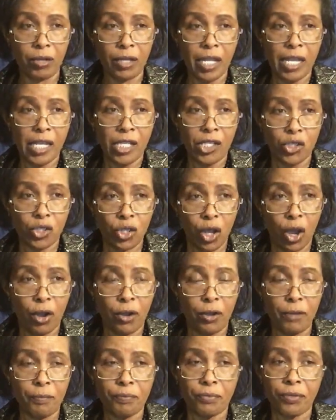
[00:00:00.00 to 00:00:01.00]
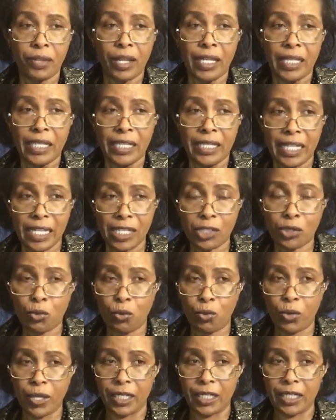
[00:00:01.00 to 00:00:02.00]
So this
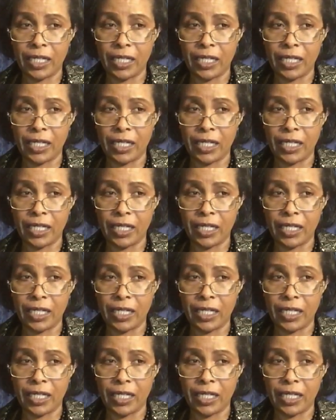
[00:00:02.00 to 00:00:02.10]
wind,